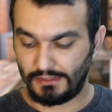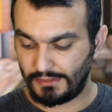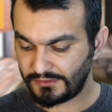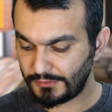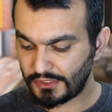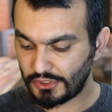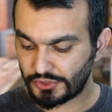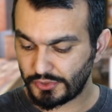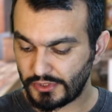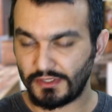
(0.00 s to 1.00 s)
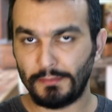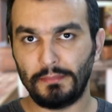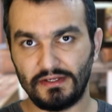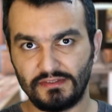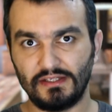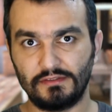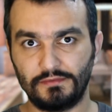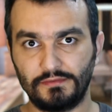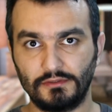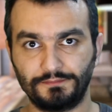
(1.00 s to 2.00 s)
Let me show it on my
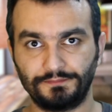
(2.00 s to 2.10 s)
telephone.